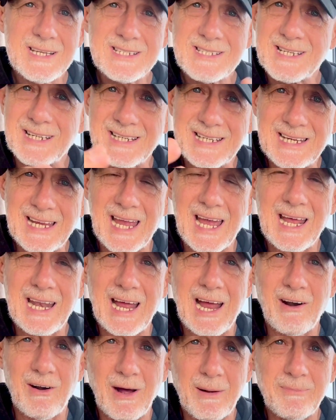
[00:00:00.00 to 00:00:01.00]
to get
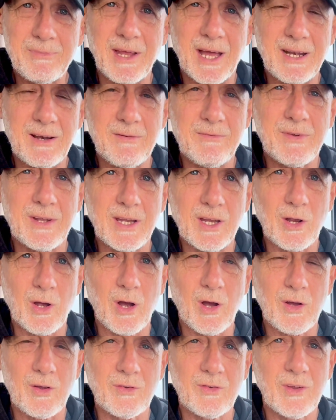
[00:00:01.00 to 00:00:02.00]
our updated
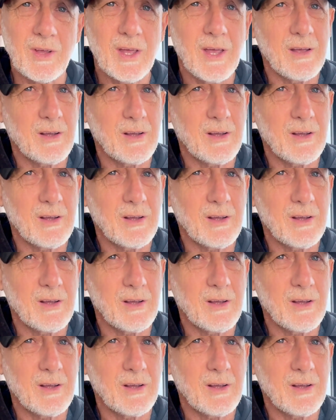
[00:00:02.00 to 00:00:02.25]
videos,